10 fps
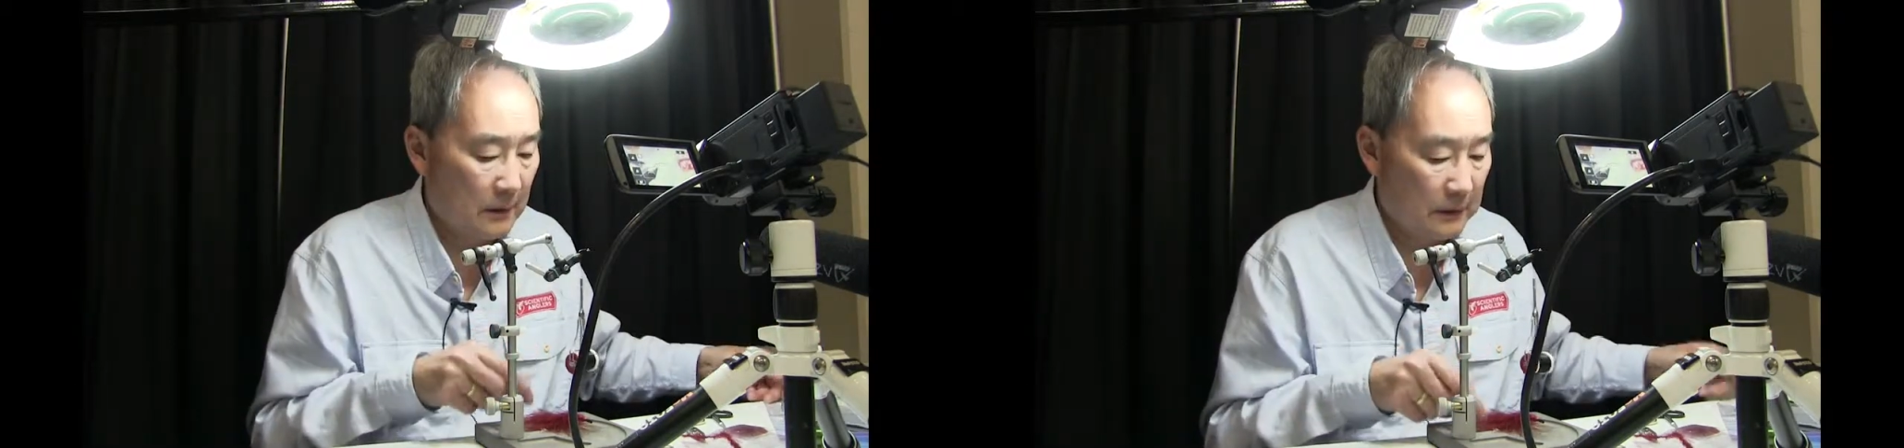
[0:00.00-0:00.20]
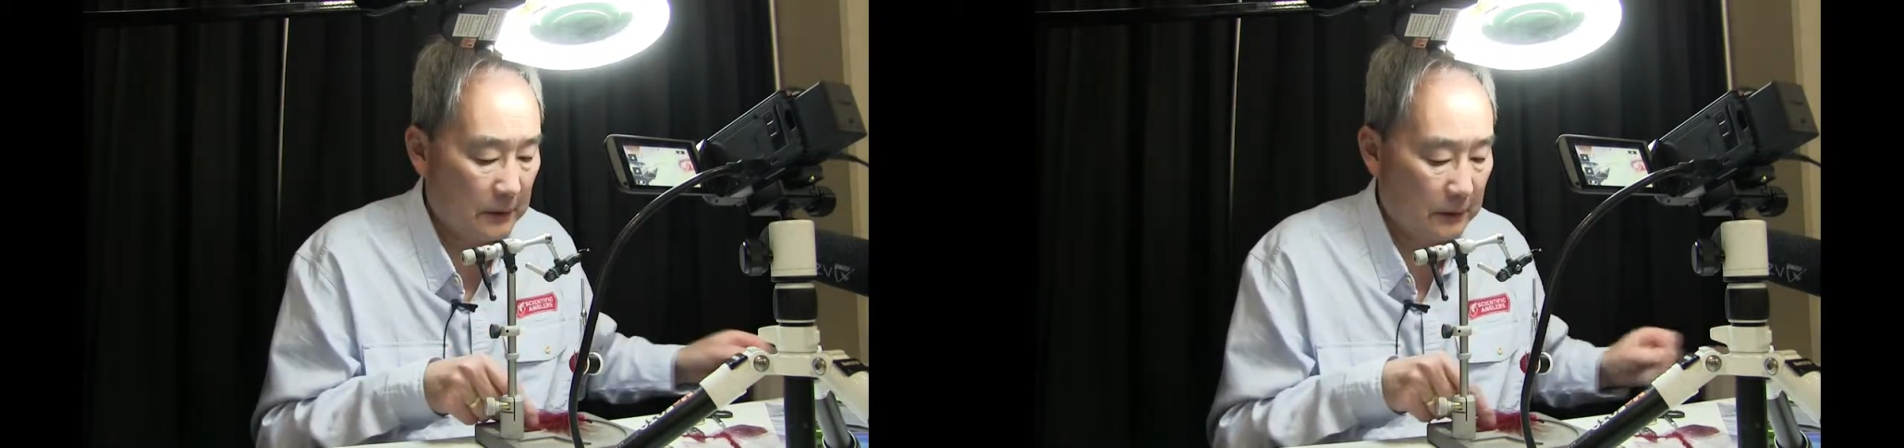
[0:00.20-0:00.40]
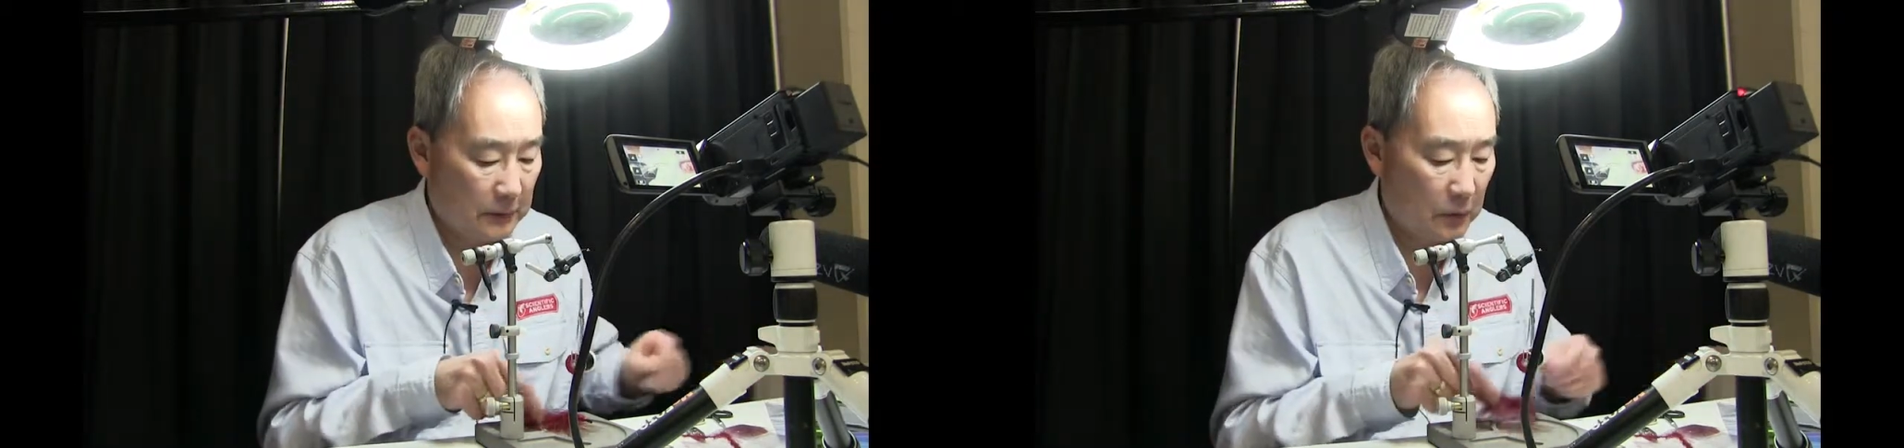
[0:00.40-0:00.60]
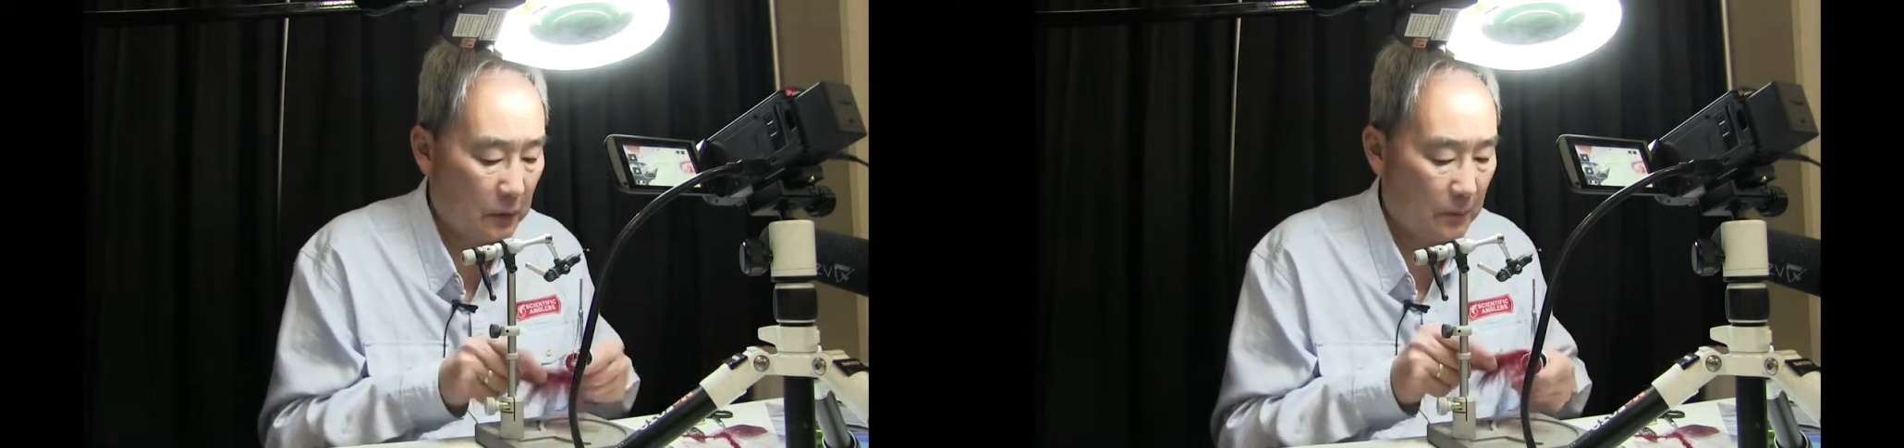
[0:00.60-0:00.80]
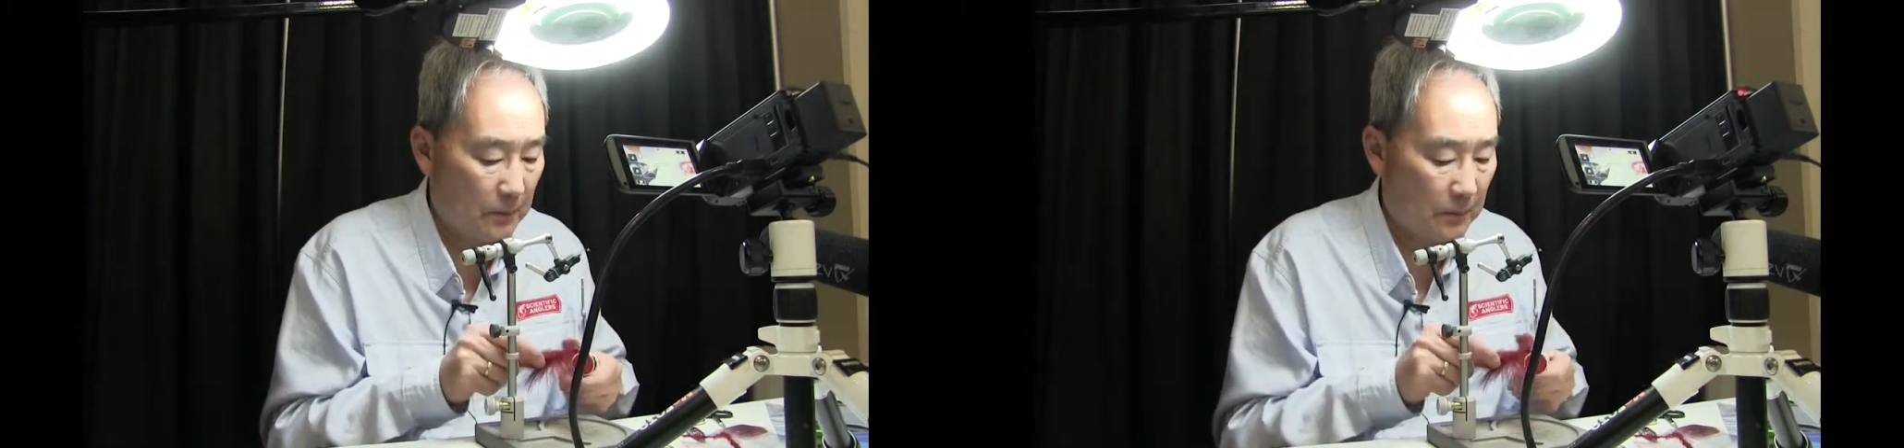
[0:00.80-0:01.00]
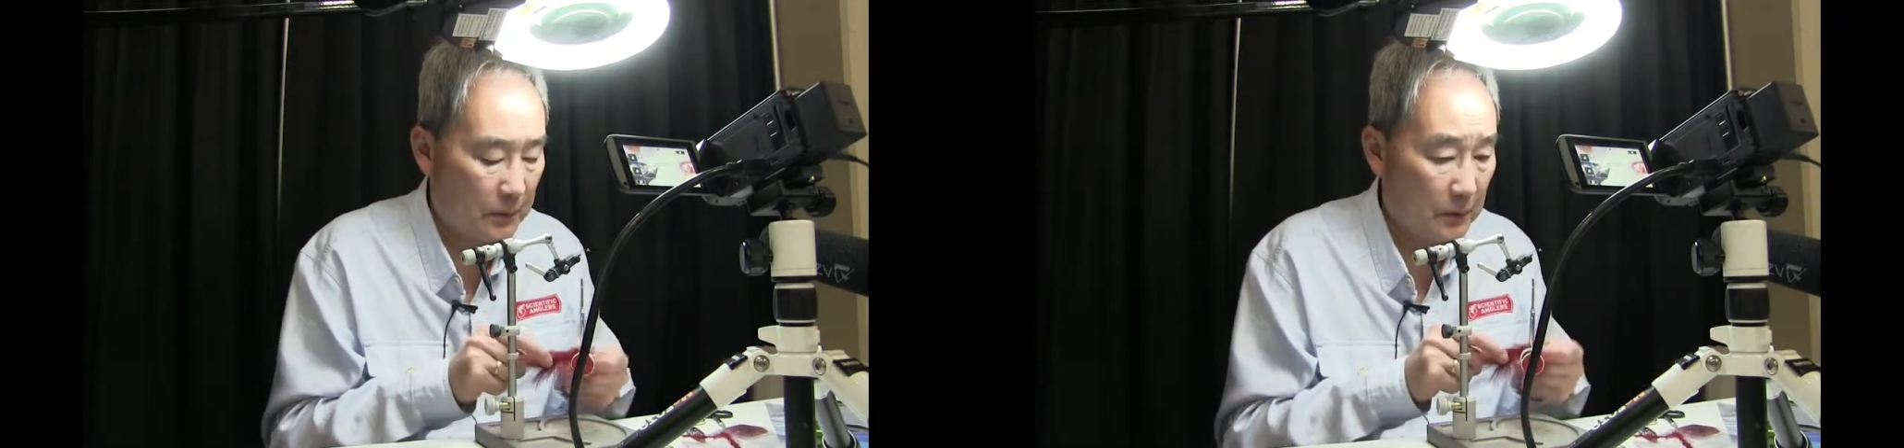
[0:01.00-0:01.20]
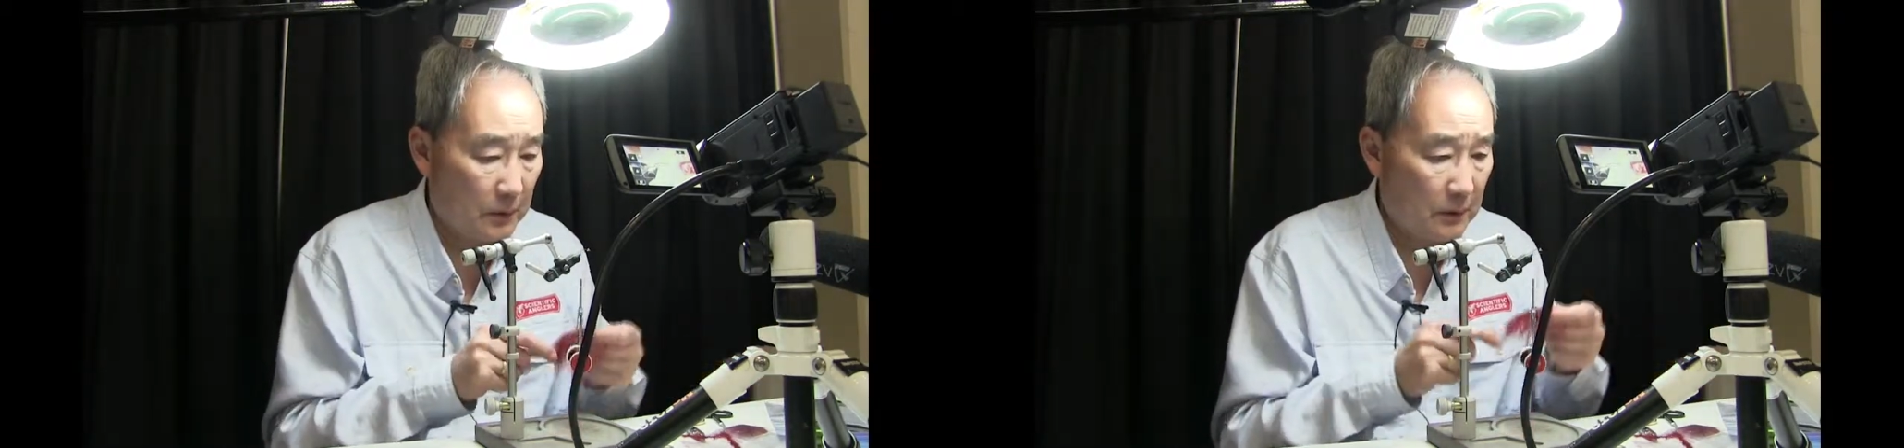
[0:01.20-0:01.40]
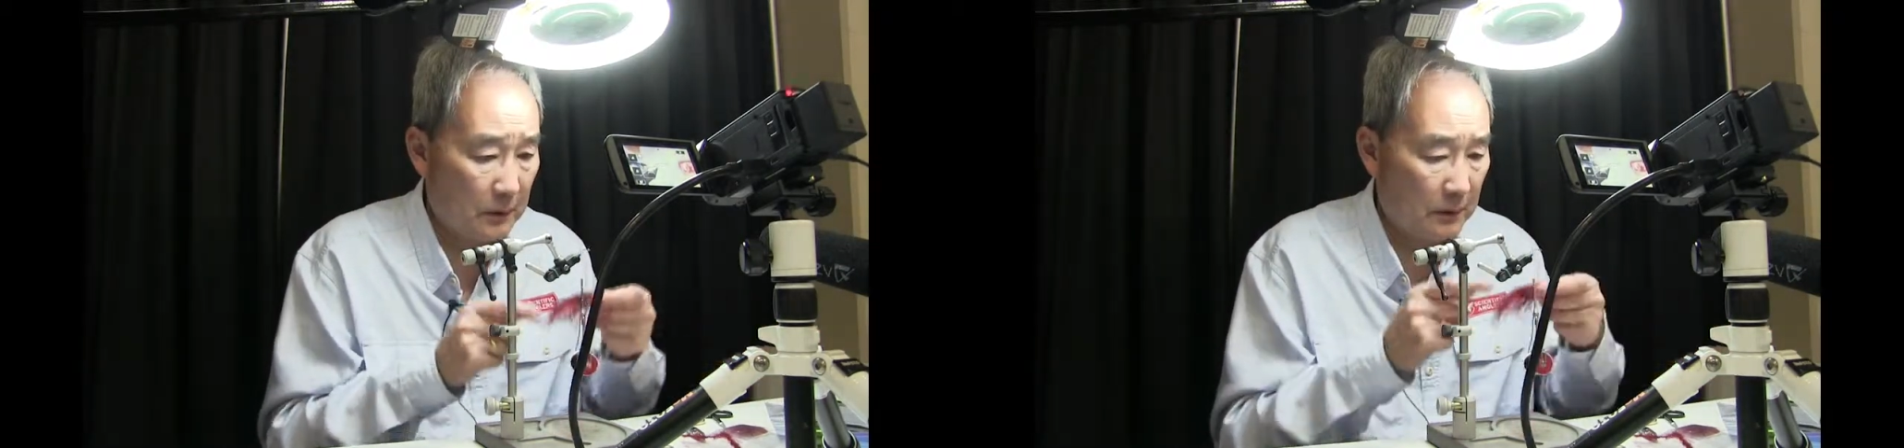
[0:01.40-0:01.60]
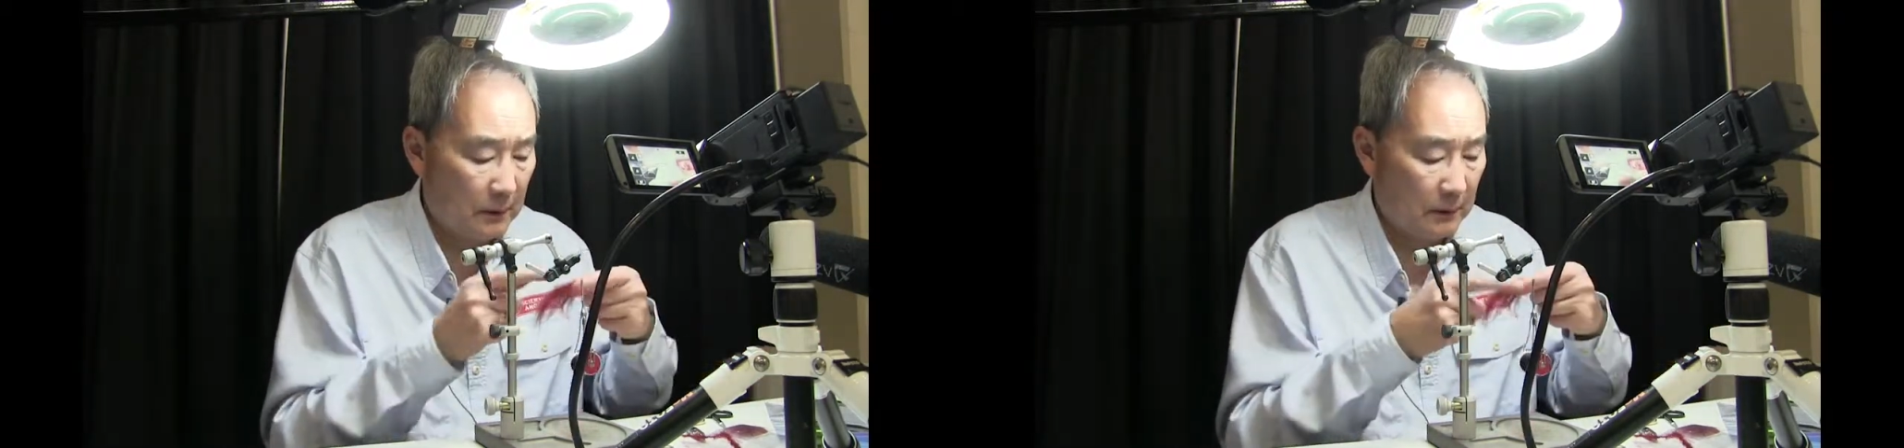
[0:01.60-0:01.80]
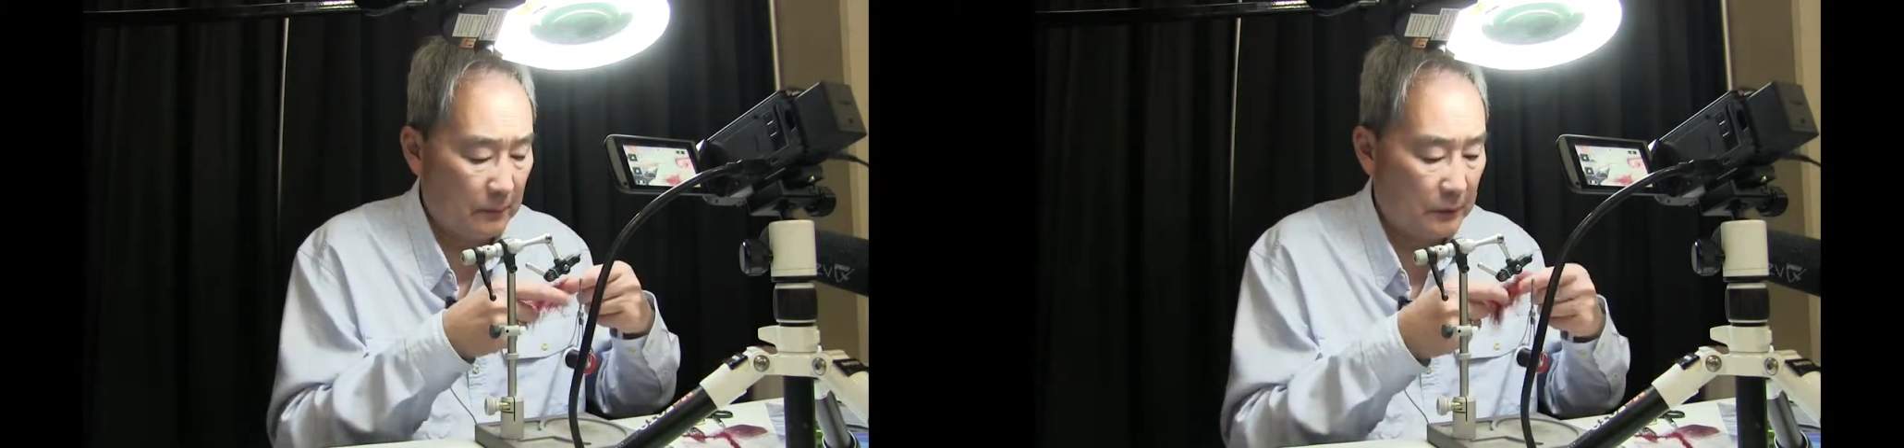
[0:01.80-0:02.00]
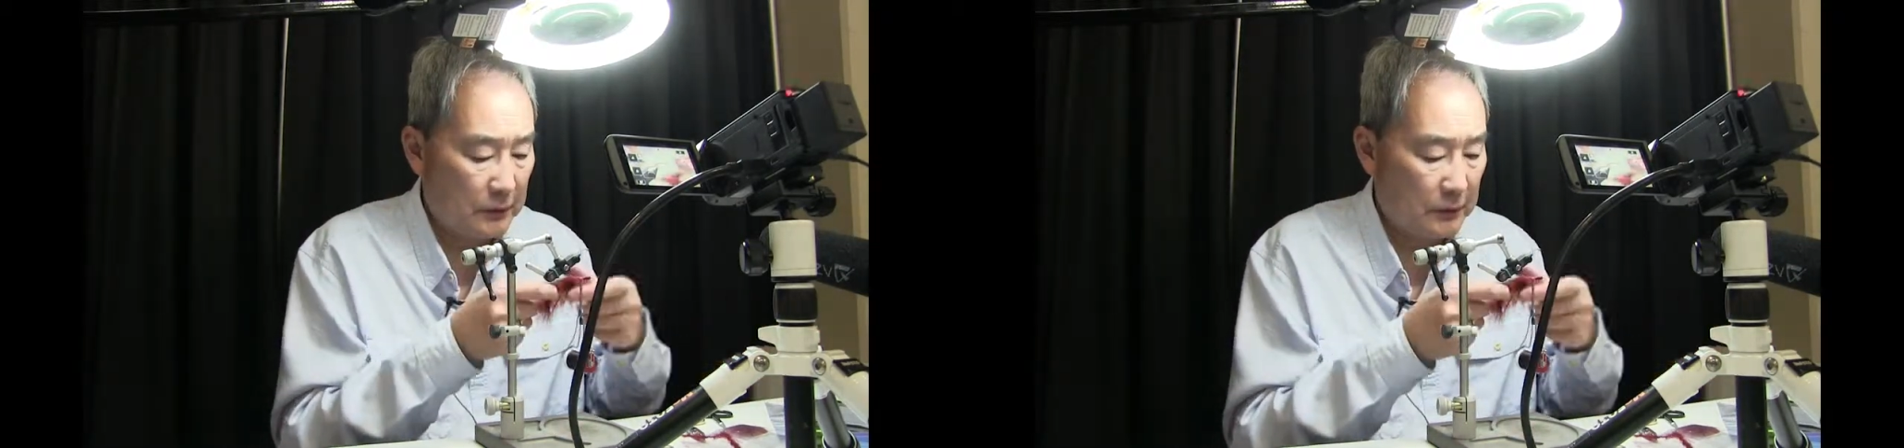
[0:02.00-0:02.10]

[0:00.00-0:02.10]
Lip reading: Okay, so I'm